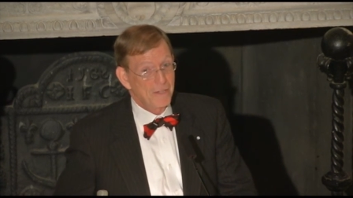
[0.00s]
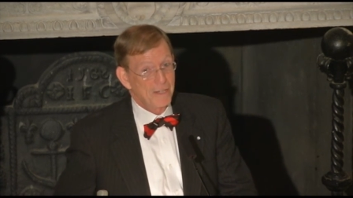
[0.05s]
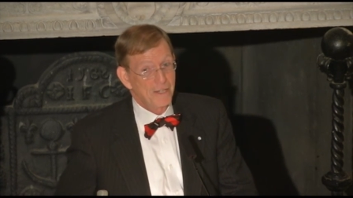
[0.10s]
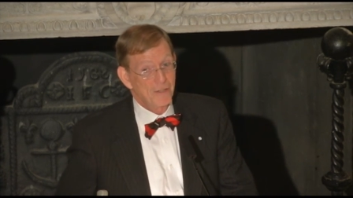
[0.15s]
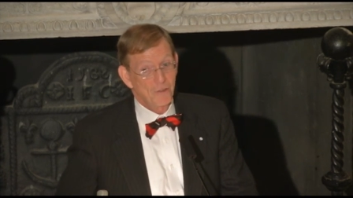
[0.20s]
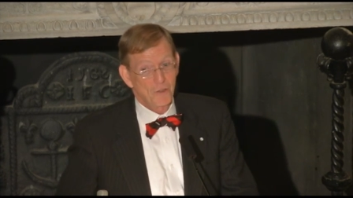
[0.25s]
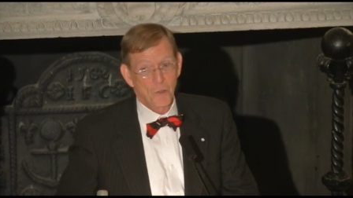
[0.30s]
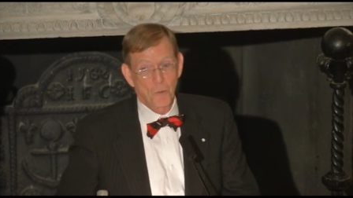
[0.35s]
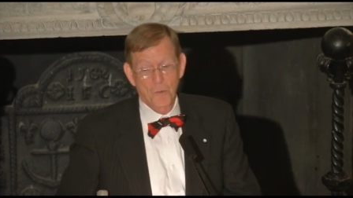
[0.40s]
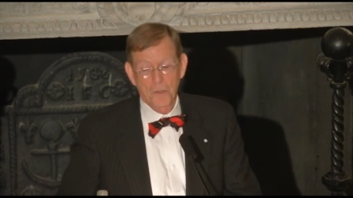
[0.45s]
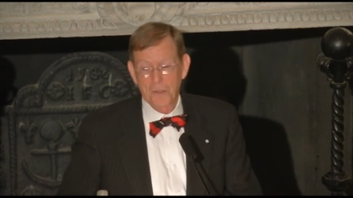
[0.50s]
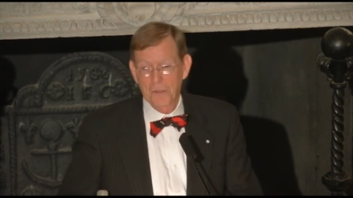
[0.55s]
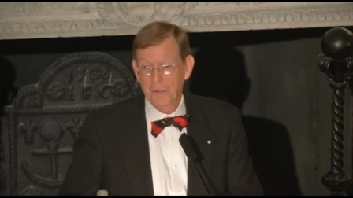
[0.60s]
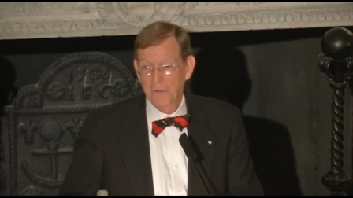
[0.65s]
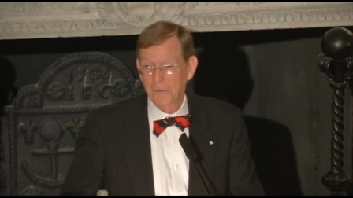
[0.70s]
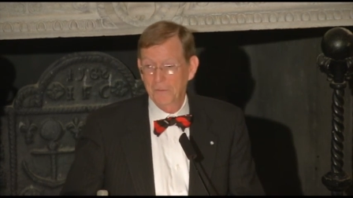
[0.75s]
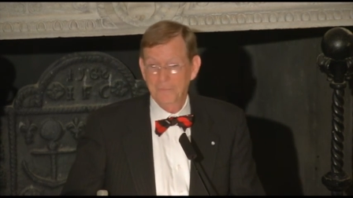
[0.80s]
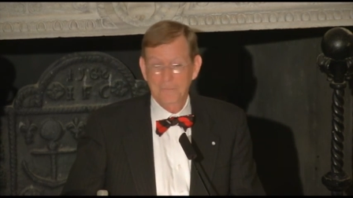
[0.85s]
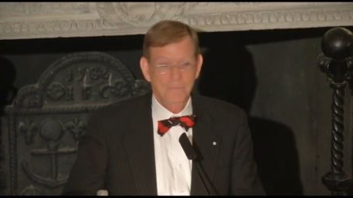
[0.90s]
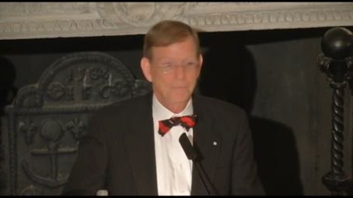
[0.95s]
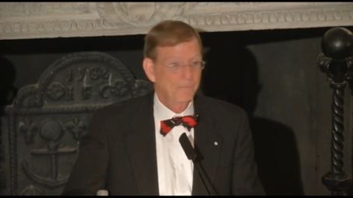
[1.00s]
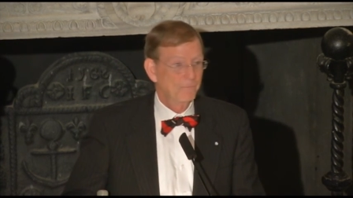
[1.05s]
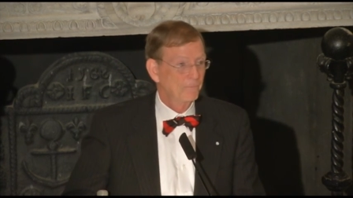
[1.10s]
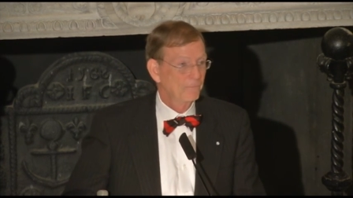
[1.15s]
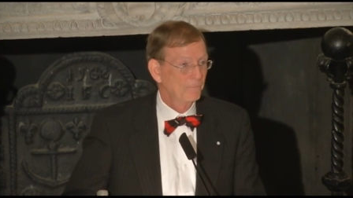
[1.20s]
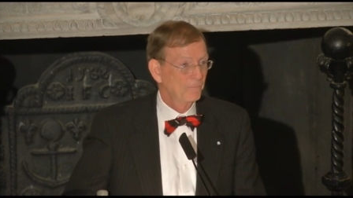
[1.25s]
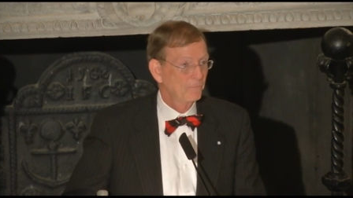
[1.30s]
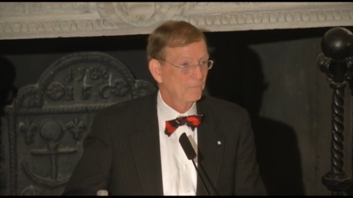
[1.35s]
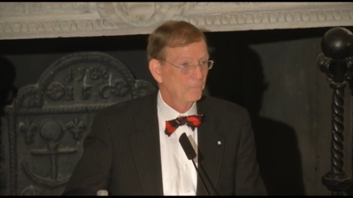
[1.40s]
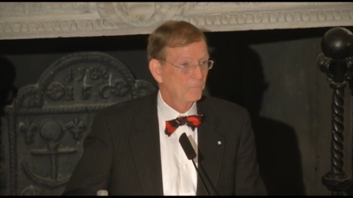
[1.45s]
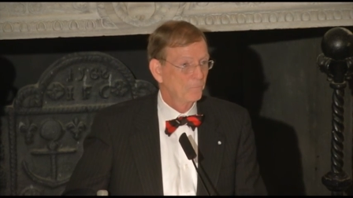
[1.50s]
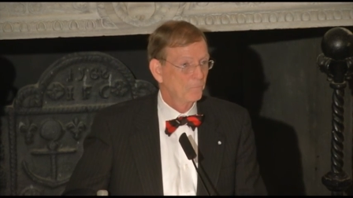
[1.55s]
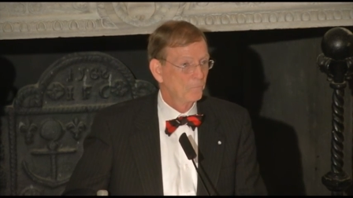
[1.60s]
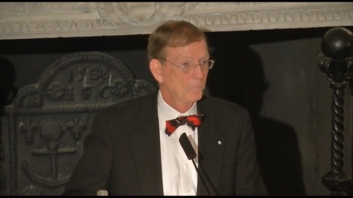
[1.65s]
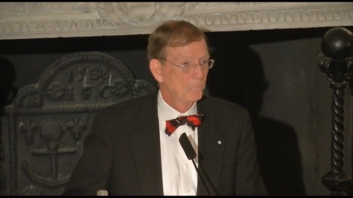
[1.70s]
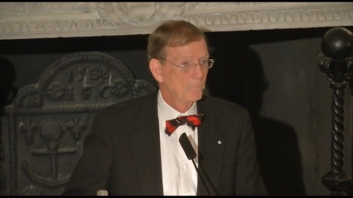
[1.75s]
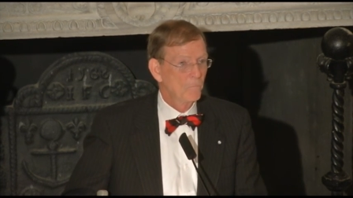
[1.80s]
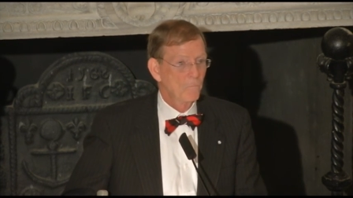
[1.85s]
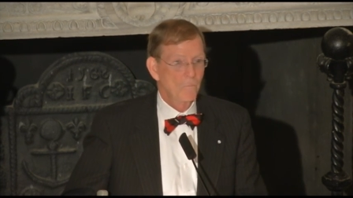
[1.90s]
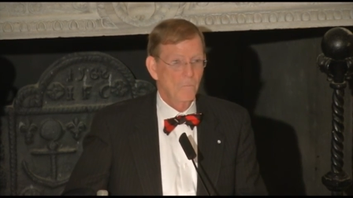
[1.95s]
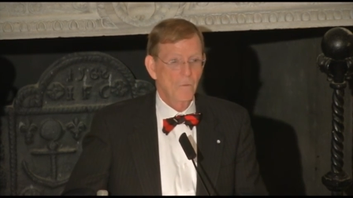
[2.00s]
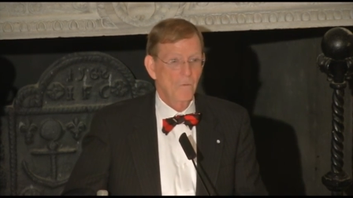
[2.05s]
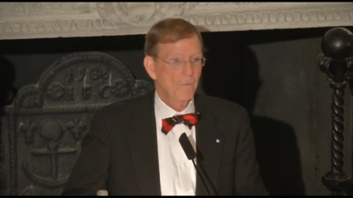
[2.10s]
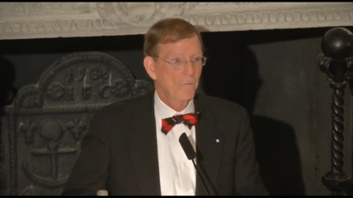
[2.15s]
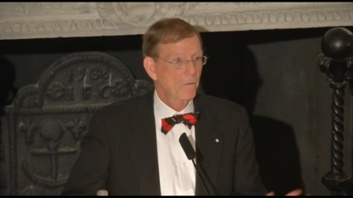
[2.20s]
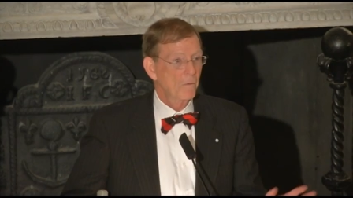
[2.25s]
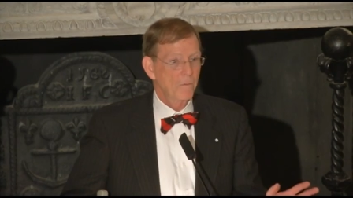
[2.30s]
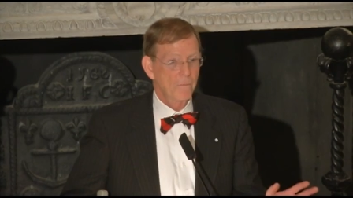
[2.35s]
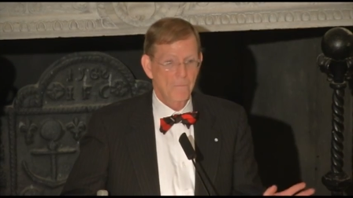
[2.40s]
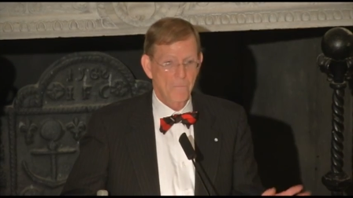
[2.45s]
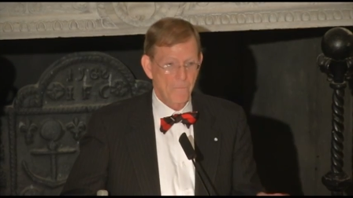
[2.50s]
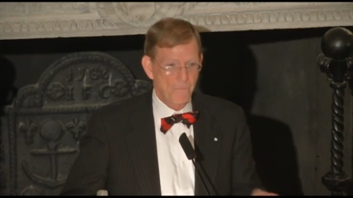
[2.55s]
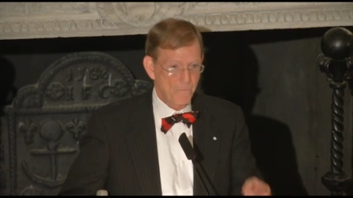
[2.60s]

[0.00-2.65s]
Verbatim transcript: is going on. Okay.